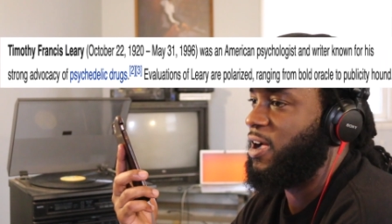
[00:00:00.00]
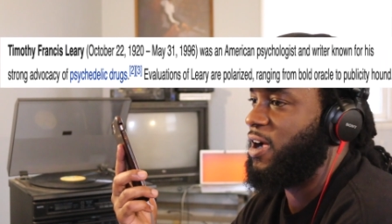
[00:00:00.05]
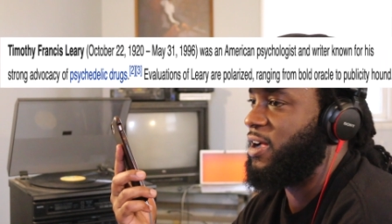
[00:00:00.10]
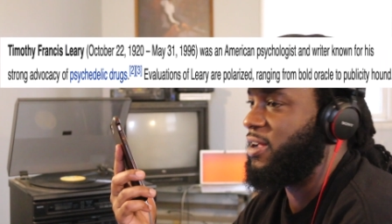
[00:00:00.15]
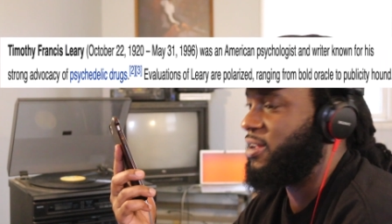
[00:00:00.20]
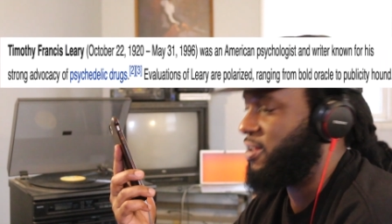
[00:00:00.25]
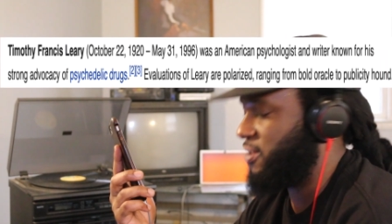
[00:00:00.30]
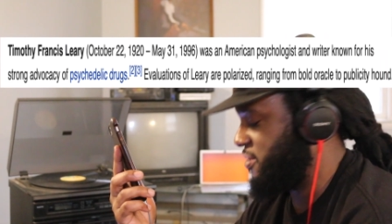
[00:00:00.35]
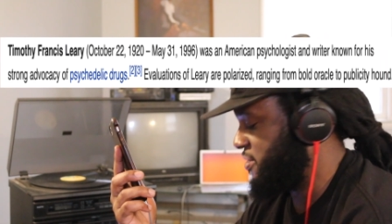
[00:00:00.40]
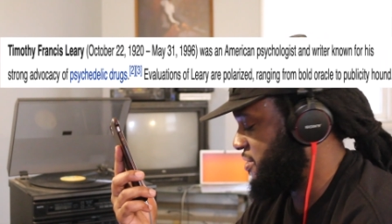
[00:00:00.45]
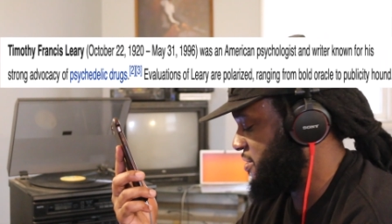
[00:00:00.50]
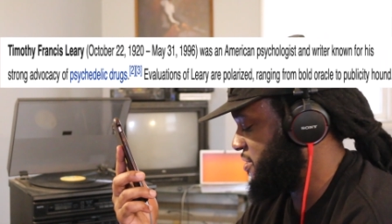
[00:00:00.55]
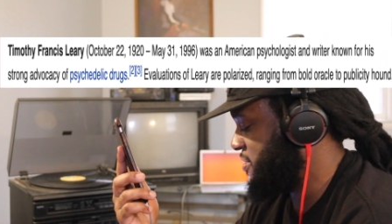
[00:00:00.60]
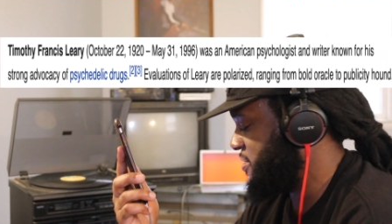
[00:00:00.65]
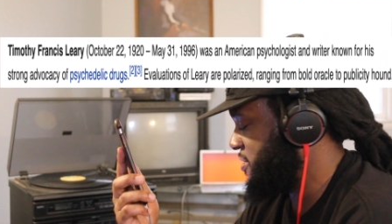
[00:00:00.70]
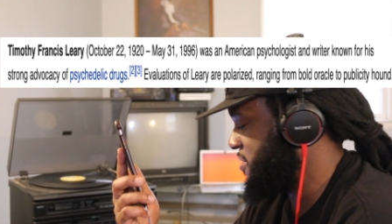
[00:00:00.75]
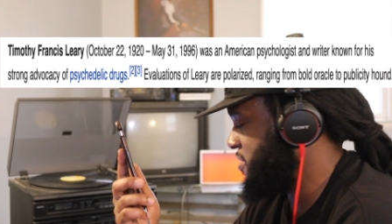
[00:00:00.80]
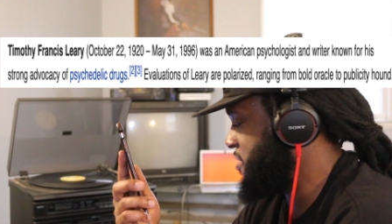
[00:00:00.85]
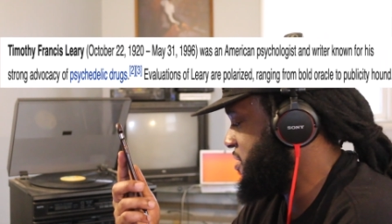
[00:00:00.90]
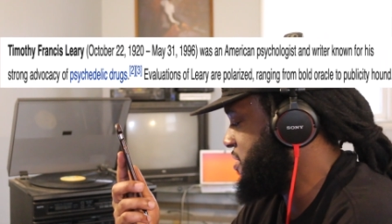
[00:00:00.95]
All right. Yeah,
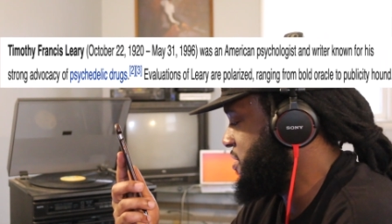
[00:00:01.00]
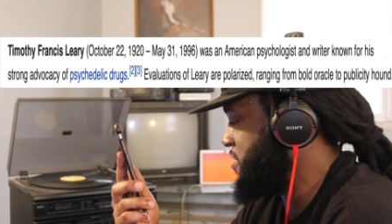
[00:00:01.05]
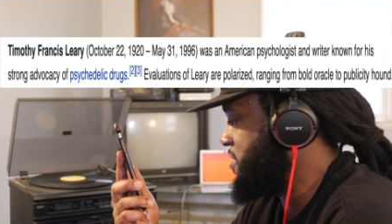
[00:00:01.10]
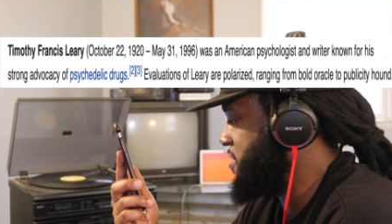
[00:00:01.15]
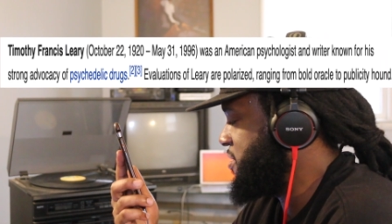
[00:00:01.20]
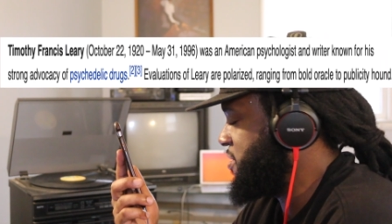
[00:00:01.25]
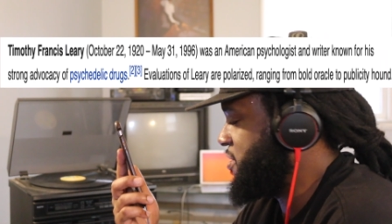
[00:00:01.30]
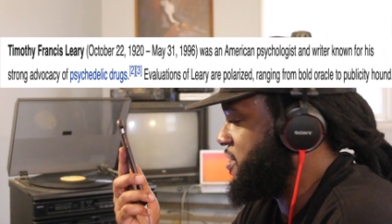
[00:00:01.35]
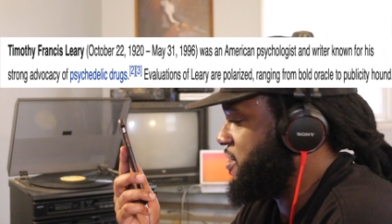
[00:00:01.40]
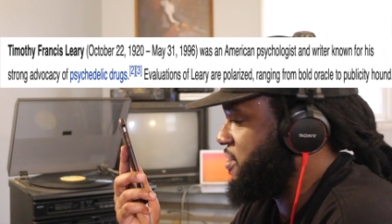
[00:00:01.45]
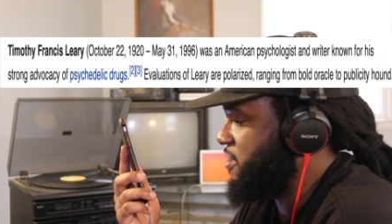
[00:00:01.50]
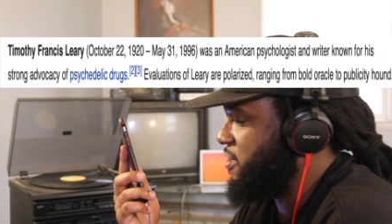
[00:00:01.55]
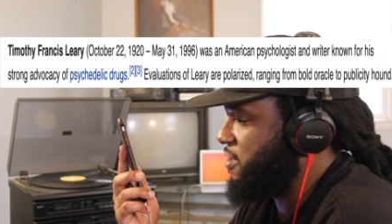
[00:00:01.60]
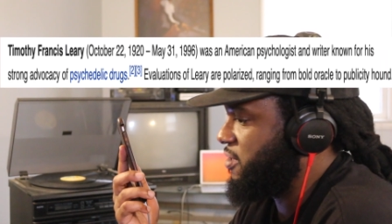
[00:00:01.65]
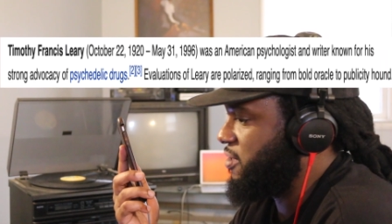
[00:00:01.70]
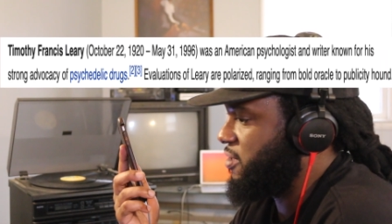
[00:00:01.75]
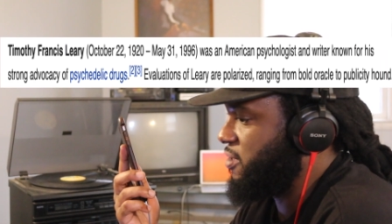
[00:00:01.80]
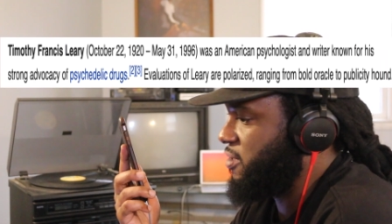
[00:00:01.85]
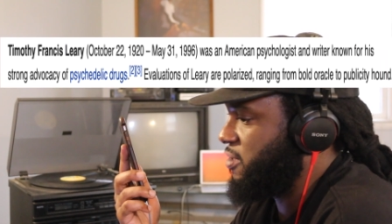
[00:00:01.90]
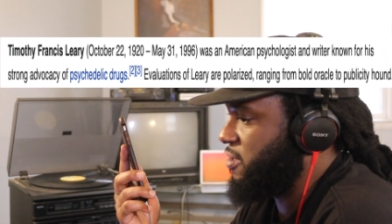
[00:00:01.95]
he was a he
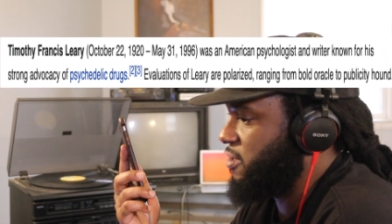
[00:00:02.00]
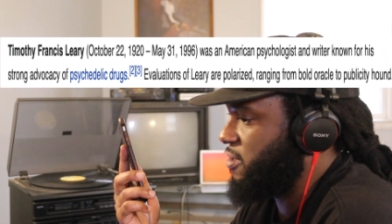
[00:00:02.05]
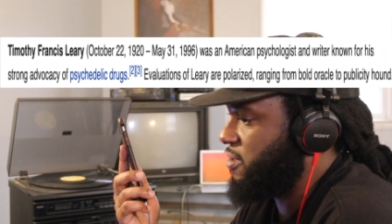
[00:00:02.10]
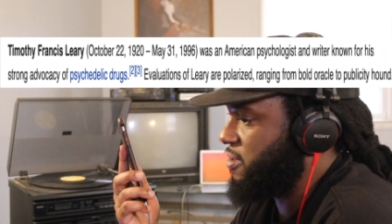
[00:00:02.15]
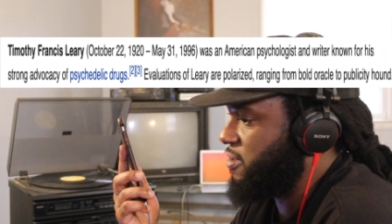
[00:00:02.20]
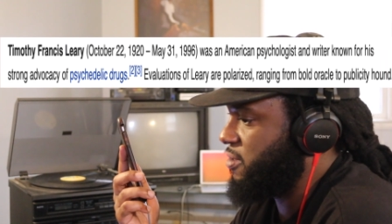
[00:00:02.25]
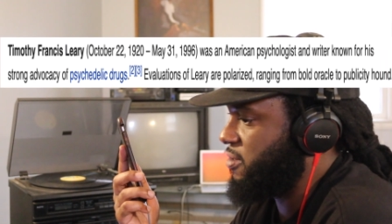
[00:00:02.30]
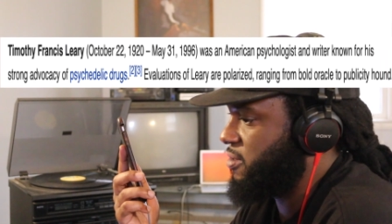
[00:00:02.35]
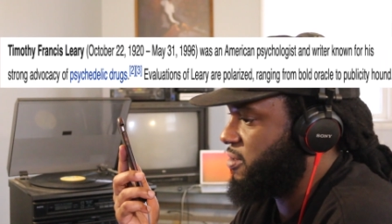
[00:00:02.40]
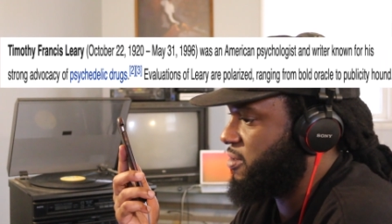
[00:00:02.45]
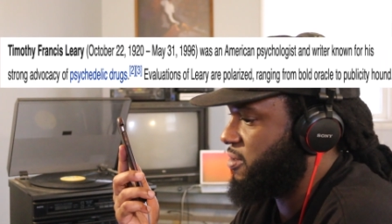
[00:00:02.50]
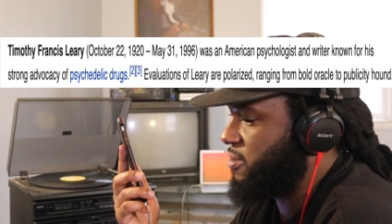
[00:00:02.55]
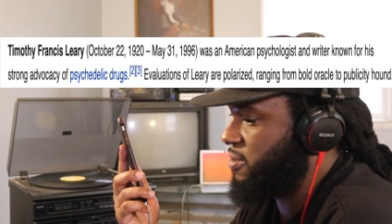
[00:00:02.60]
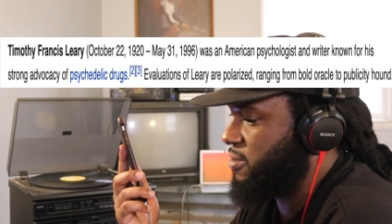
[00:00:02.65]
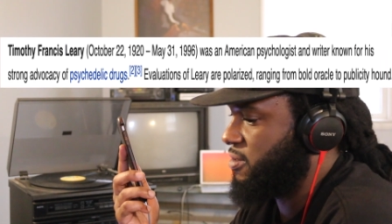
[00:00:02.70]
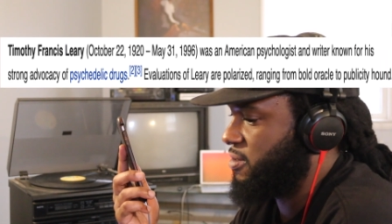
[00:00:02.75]
was an acid